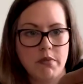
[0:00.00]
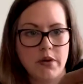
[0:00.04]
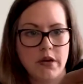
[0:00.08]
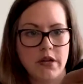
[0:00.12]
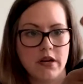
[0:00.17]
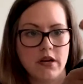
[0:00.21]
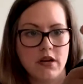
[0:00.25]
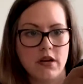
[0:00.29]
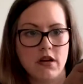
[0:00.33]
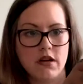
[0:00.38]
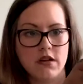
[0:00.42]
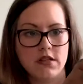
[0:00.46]
put
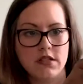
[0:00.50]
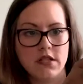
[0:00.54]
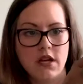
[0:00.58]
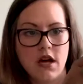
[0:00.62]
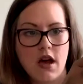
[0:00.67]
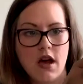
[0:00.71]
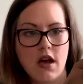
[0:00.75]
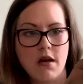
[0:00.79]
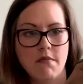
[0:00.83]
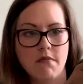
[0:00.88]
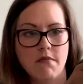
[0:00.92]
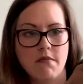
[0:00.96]
it on
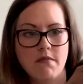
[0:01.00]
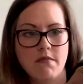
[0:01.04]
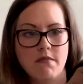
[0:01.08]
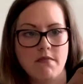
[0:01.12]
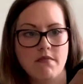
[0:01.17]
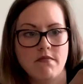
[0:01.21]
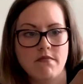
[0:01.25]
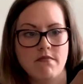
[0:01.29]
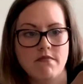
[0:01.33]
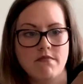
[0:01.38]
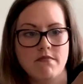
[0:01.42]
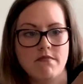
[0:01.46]
top,
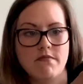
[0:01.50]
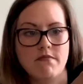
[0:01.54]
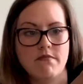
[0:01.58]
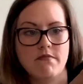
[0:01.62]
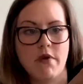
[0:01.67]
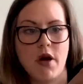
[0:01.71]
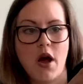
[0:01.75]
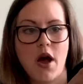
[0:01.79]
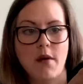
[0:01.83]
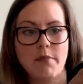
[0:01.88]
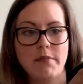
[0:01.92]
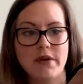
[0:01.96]

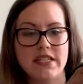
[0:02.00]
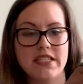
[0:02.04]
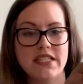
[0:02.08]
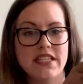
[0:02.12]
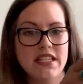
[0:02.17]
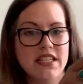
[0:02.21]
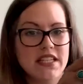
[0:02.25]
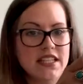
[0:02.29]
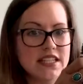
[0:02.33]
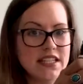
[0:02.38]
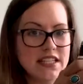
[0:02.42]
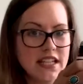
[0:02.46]
pop it to
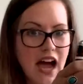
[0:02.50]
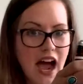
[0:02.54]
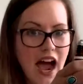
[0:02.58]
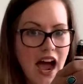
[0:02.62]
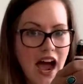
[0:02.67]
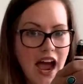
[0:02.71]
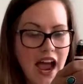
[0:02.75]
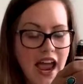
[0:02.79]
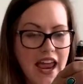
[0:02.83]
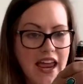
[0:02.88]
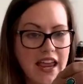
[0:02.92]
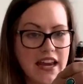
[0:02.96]
the
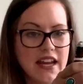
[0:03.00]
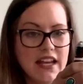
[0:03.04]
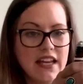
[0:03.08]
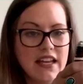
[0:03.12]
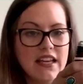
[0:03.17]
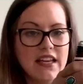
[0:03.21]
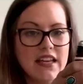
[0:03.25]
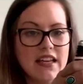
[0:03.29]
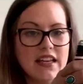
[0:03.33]
side.